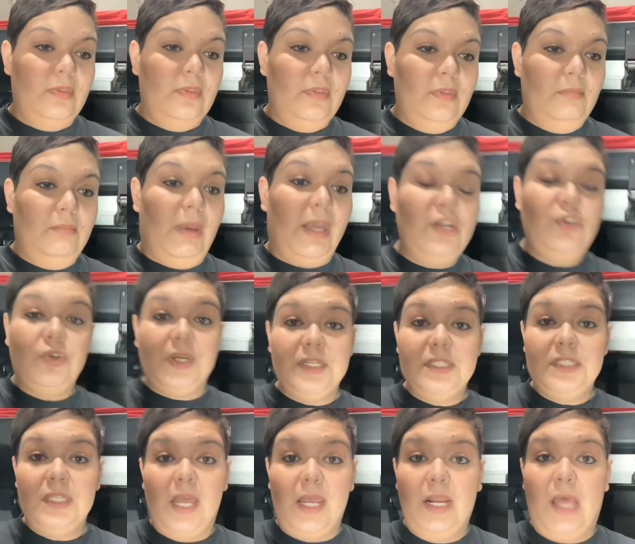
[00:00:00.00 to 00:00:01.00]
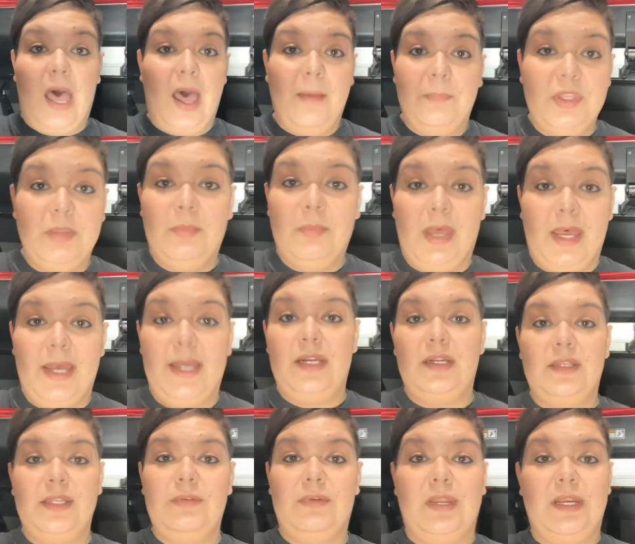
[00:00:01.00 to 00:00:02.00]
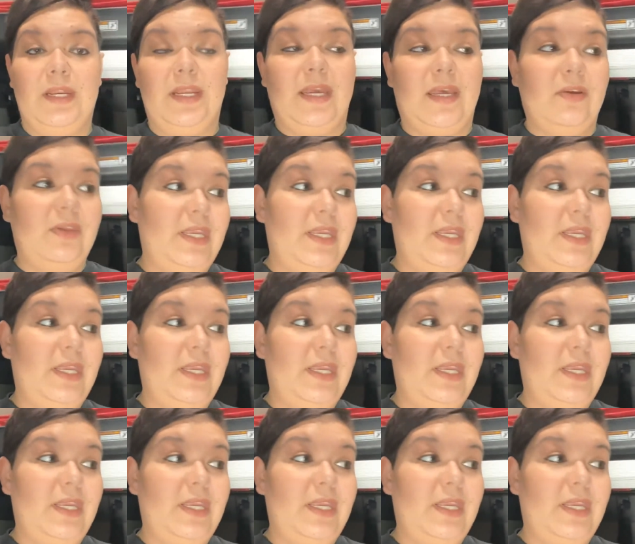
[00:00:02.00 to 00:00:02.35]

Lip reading: My truck's not optimum idling right now.